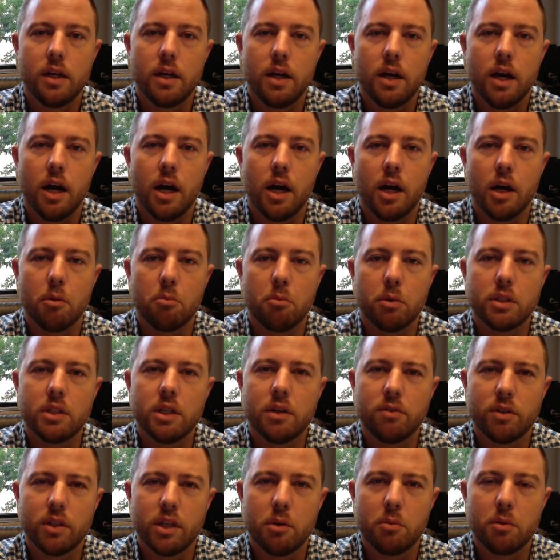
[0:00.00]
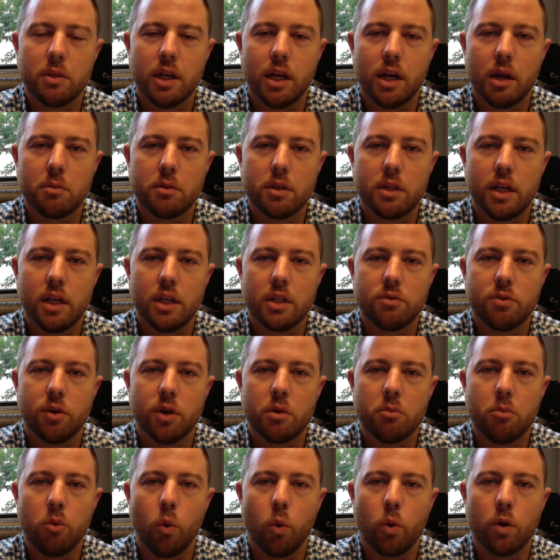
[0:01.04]
But definitely keeping that up to date is very
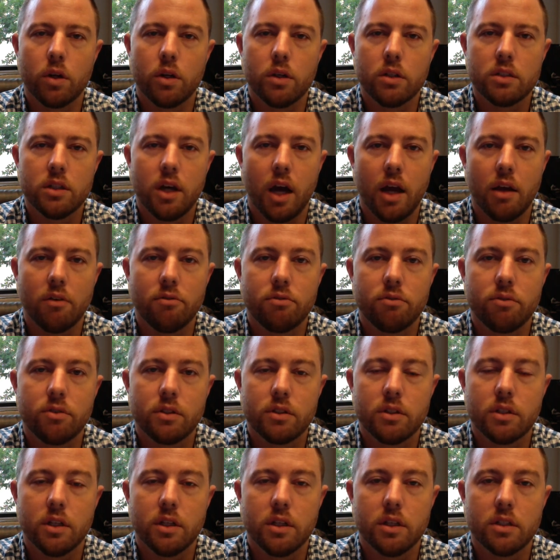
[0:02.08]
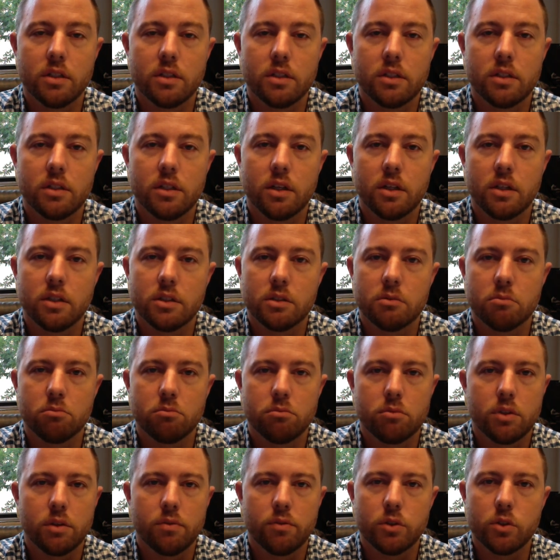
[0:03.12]
important. I've tell you some
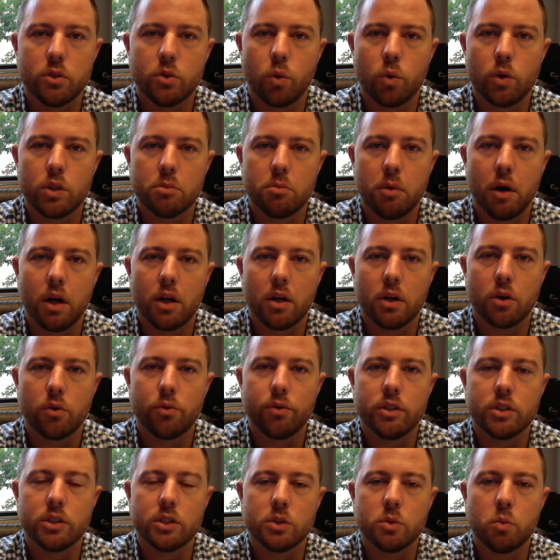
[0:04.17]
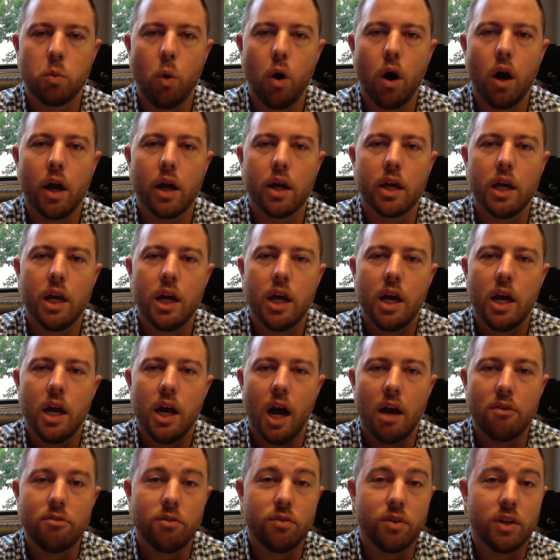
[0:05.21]
different stories about it and reasons why.
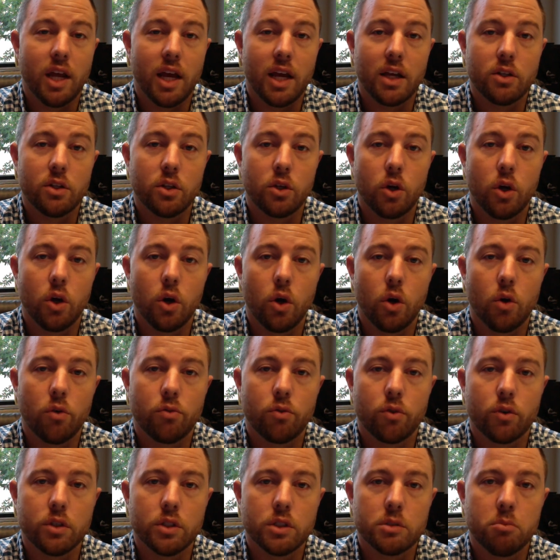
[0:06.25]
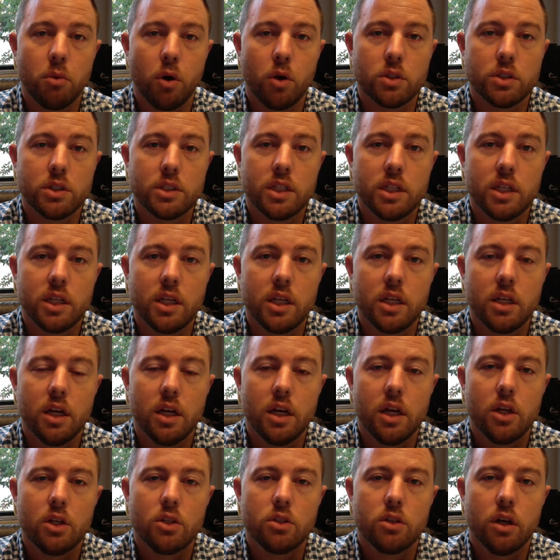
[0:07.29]
I've even had to go for a small city
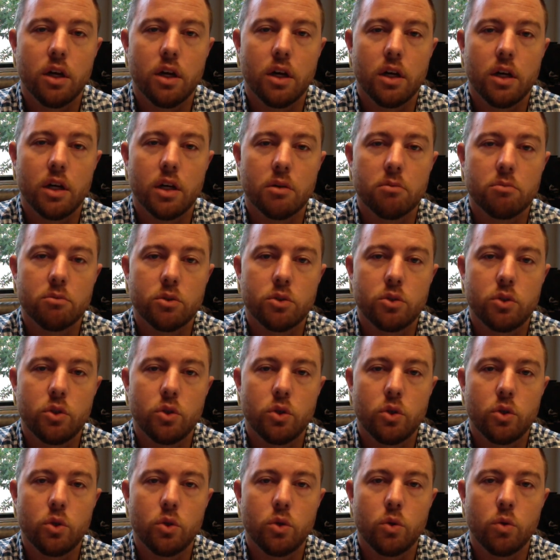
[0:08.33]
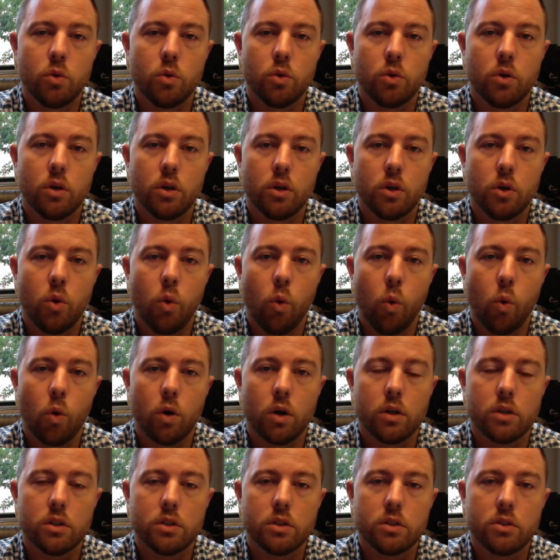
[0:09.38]
to
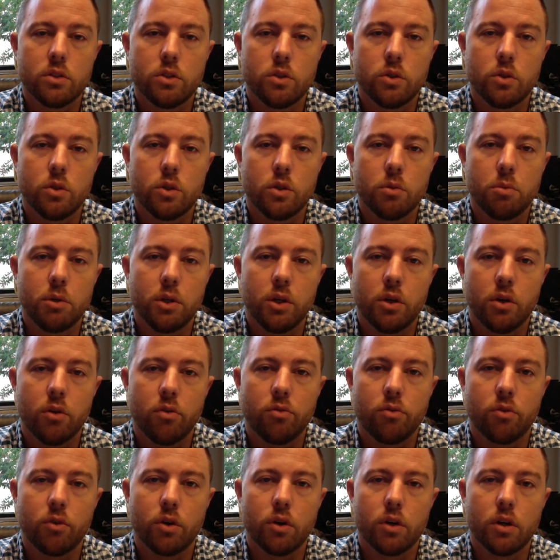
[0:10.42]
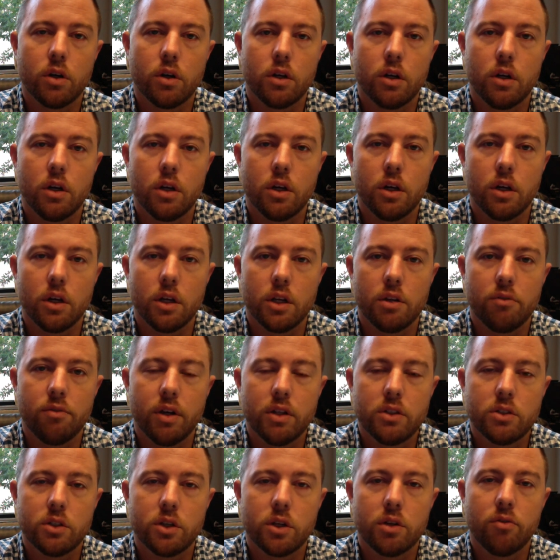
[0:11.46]
court to appeal for an
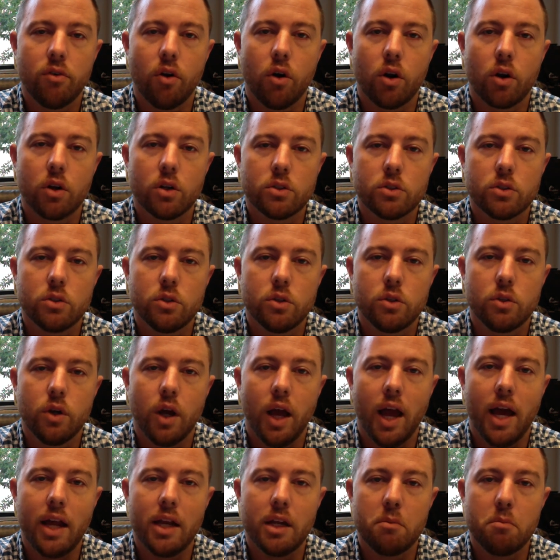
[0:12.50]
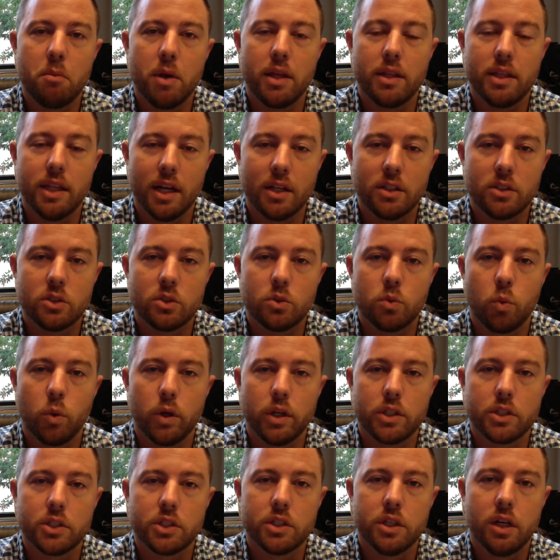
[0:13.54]
investor of ours who hadn't made that
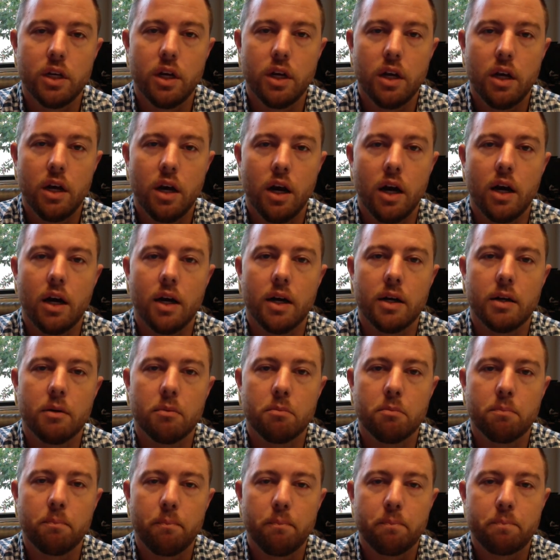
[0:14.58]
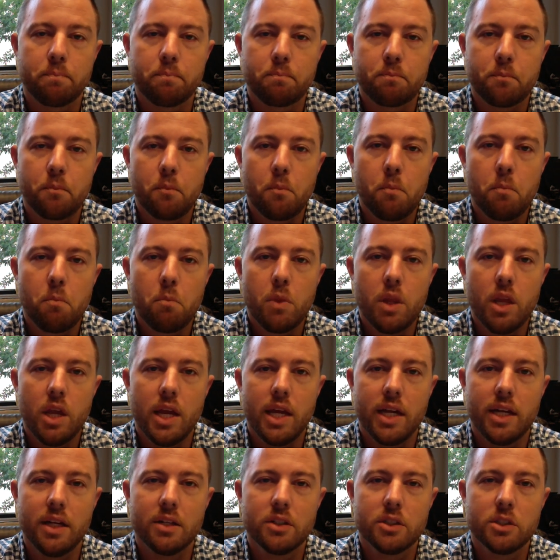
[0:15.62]
switch.
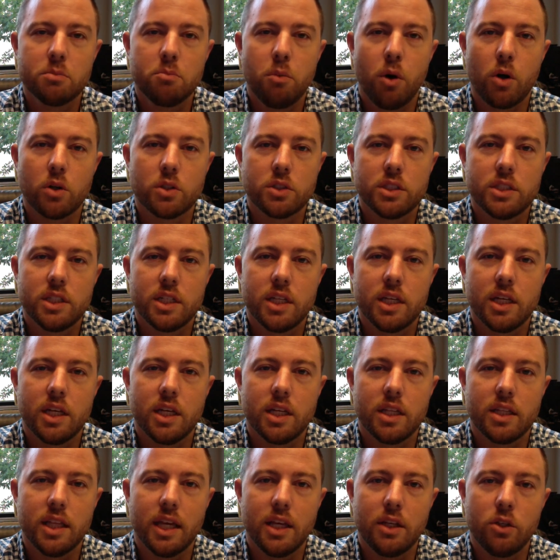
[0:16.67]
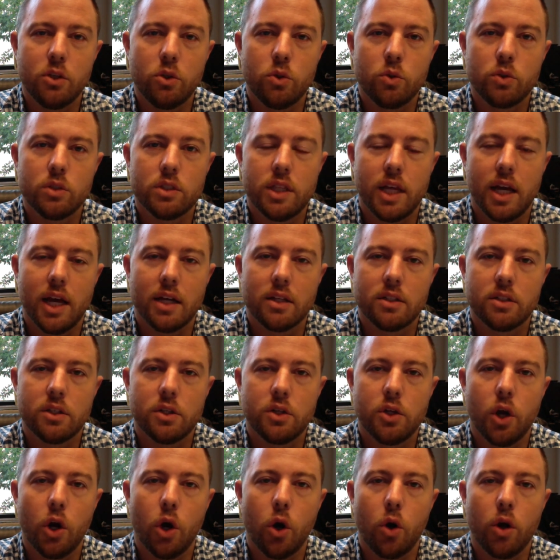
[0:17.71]
And in a small city, they use that to
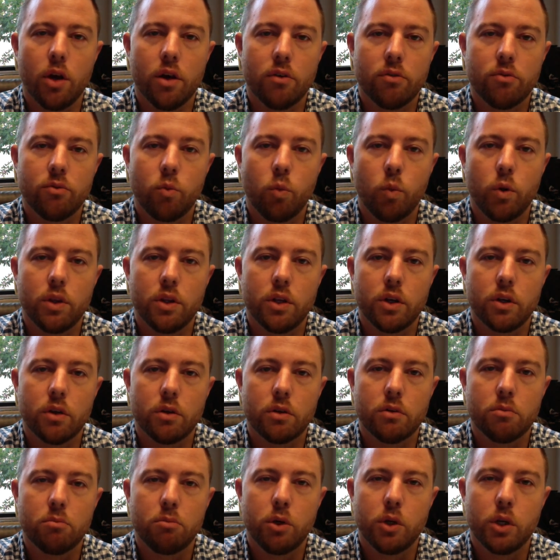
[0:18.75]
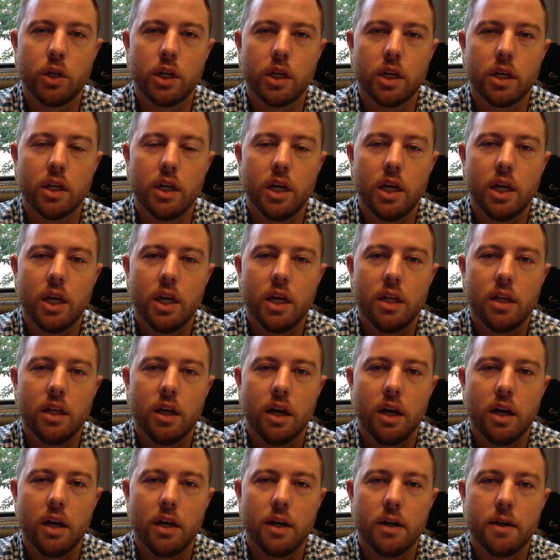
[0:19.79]
know if, when they're putting
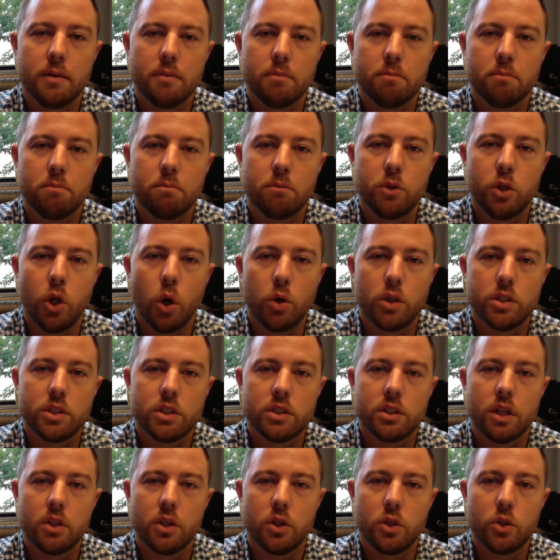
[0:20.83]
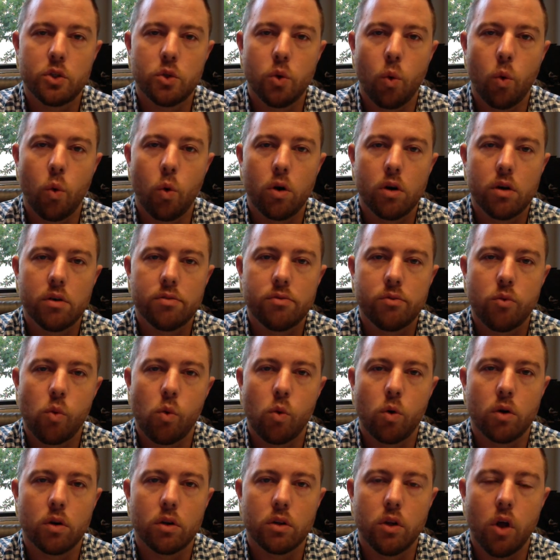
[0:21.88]
notices on the door
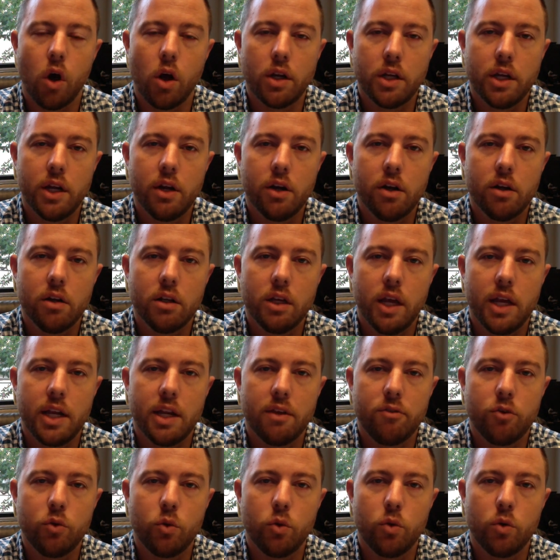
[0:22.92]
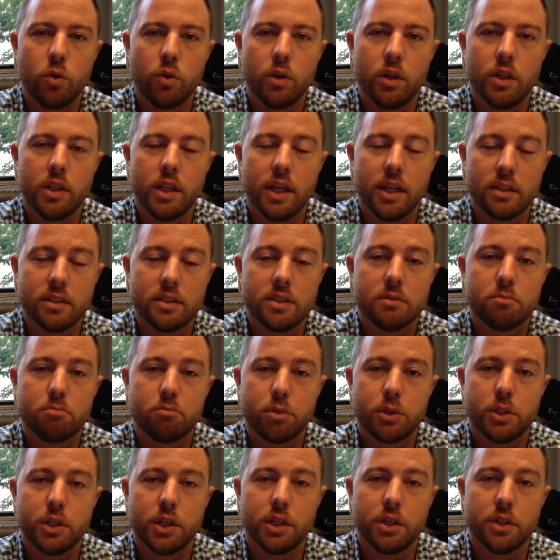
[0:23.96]
for lawn care, and if you, in that
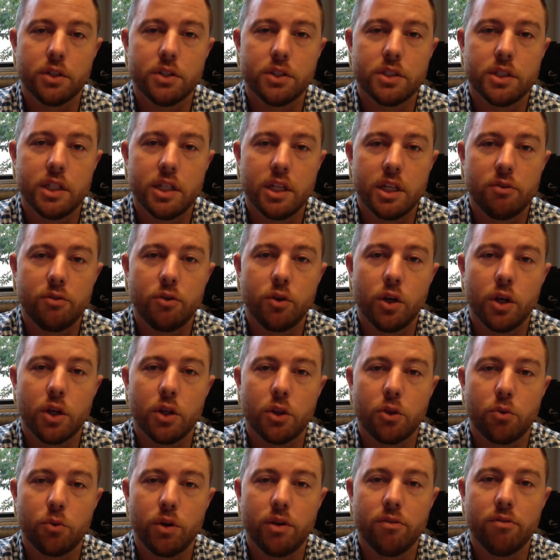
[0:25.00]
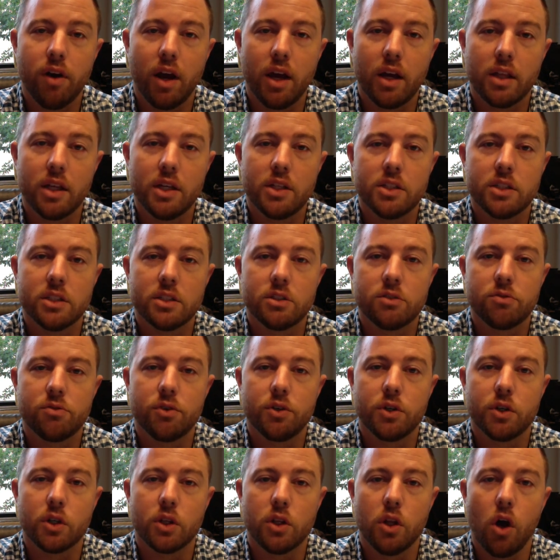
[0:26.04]
particular city, if you get 3 violations for
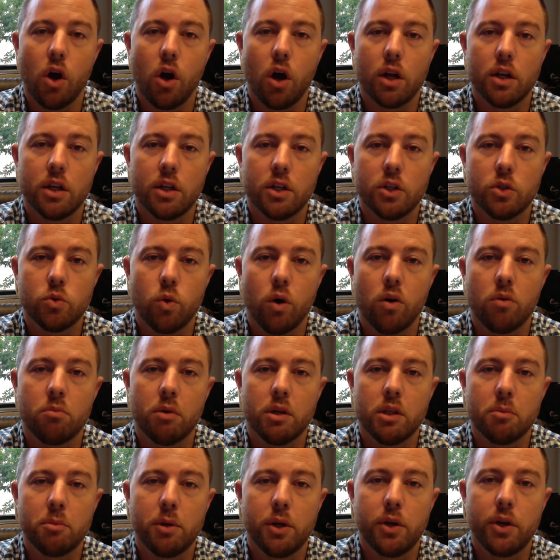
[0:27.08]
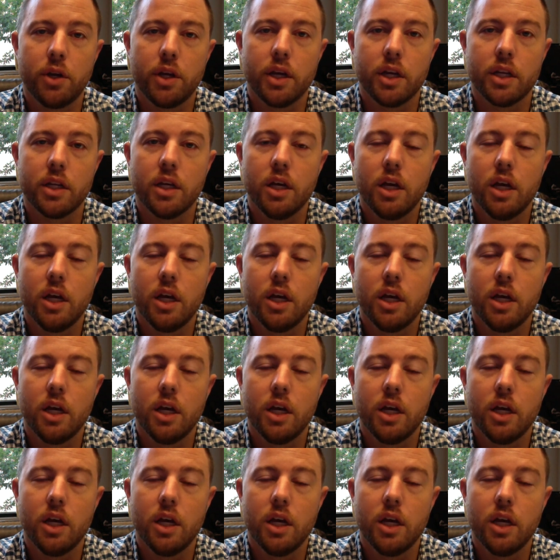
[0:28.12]
your lawn in a 12-month period,